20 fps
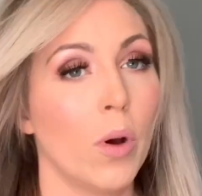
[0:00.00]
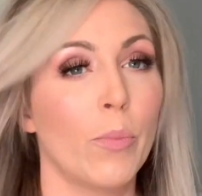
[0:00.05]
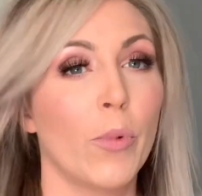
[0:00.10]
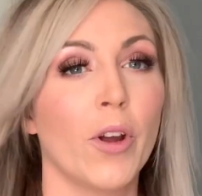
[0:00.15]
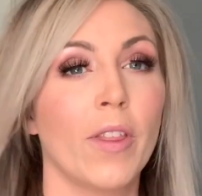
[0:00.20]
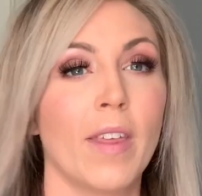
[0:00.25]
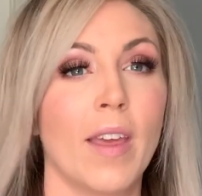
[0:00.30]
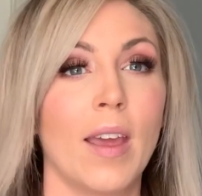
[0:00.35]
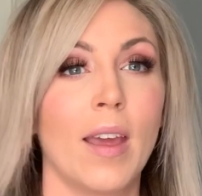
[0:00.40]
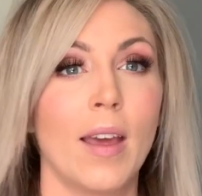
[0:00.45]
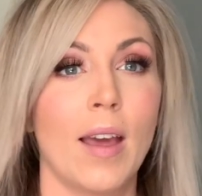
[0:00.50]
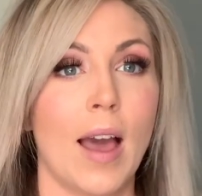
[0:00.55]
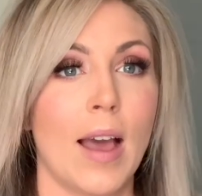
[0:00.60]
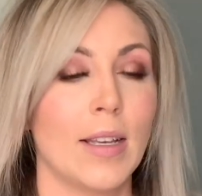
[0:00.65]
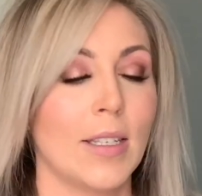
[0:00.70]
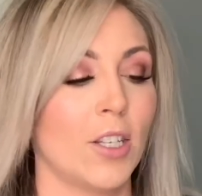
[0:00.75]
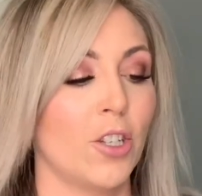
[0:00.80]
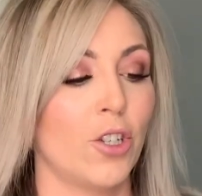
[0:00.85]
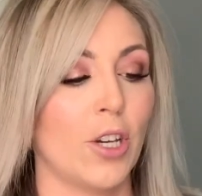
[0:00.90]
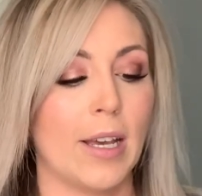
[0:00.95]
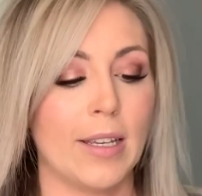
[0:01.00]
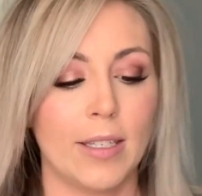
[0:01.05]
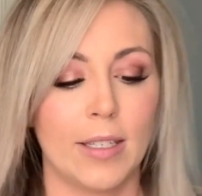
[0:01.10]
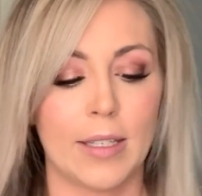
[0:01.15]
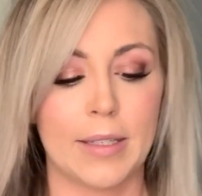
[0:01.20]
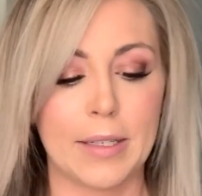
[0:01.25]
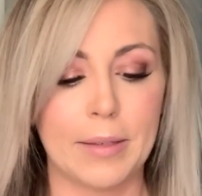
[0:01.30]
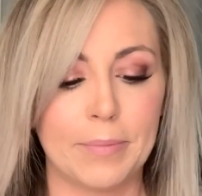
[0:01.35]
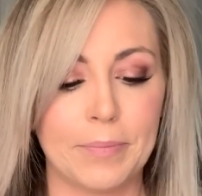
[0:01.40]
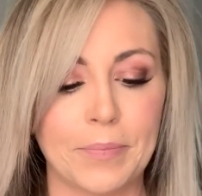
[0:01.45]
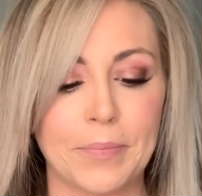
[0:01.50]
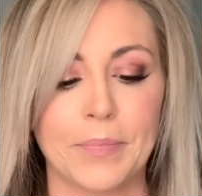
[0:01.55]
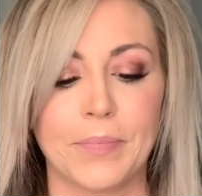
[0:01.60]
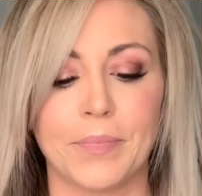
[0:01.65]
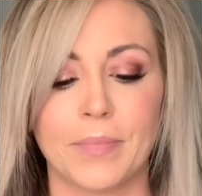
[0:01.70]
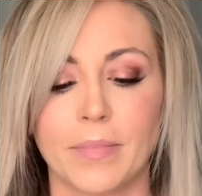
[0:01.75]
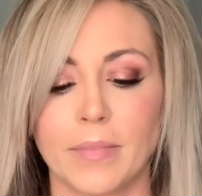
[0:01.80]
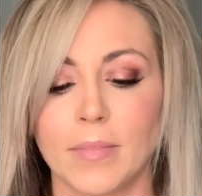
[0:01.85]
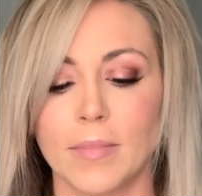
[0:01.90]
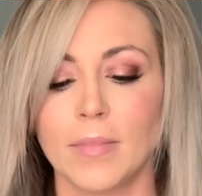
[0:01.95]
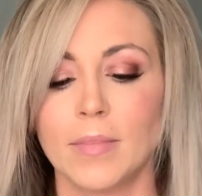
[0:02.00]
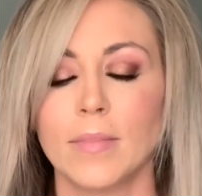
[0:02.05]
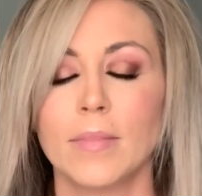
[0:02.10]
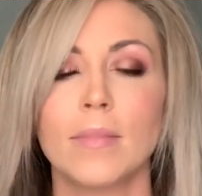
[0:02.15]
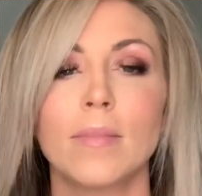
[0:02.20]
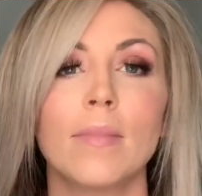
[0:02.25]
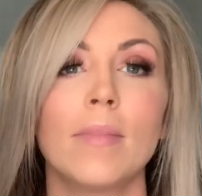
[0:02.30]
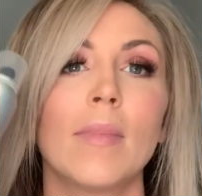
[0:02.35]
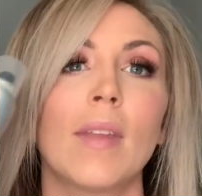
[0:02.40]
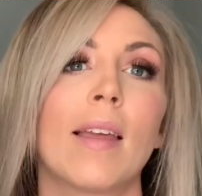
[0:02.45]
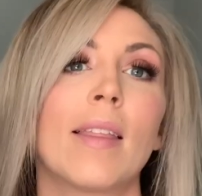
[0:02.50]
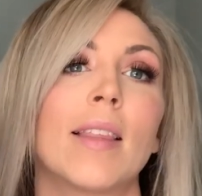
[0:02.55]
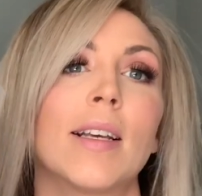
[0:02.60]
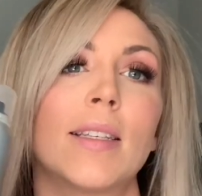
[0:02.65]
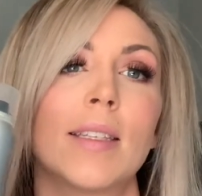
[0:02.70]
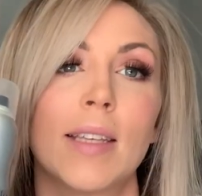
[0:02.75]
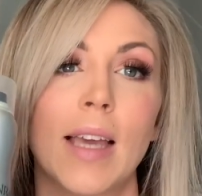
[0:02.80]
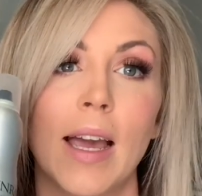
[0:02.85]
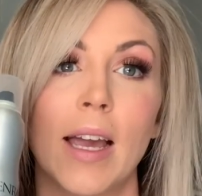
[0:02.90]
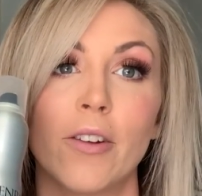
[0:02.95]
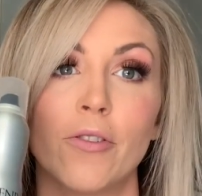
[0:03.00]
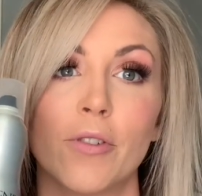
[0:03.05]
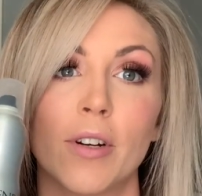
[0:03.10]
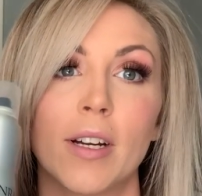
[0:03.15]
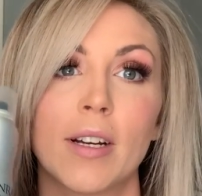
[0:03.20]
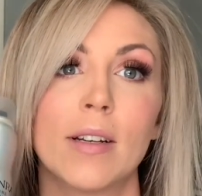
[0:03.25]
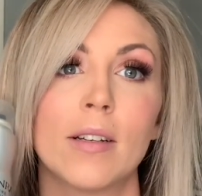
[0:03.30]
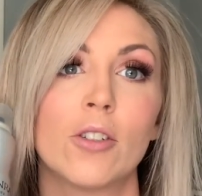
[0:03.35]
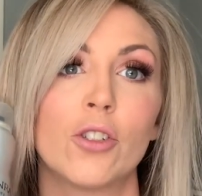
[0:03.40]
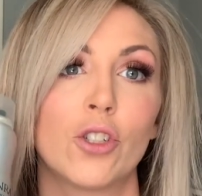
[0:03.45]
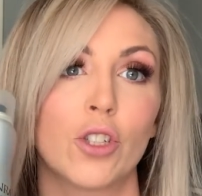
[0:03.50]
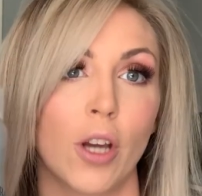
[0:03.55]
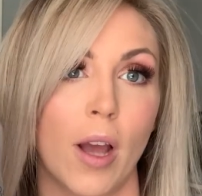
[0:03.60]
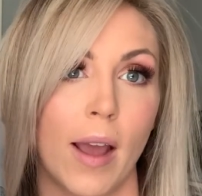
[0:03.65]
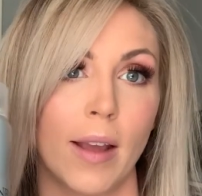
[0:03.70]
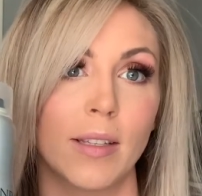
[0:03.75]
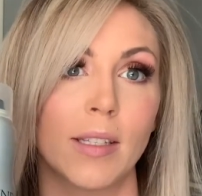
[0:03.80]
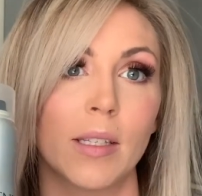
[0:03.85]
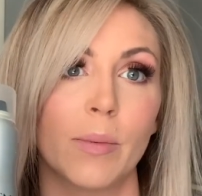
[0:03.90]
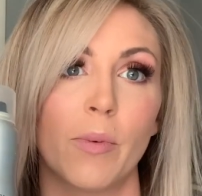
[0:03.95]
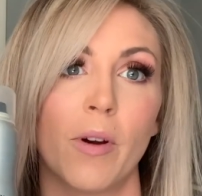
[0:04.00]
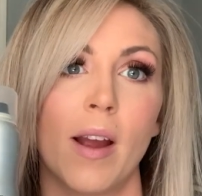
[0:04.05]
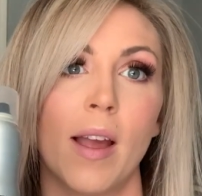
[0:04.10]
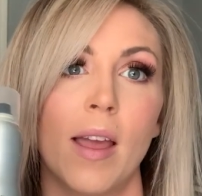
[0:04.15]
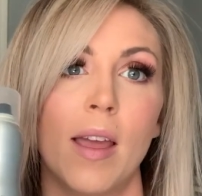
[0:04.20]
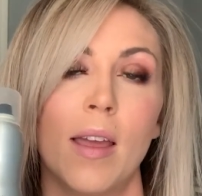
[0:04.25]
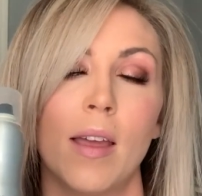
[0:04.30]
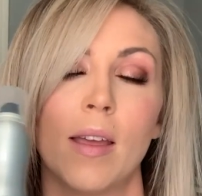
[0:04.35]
thing I suggest, this Kenra Shine Spray